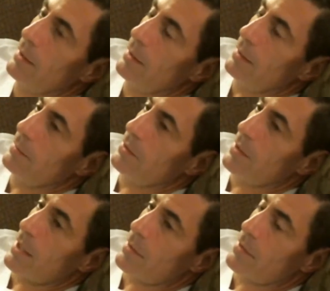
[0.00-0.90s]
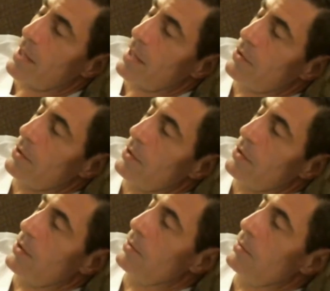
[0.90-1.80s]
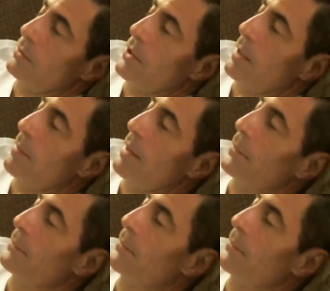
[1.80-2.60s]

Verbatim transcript: Um, he's got some sad stories too. Check him out.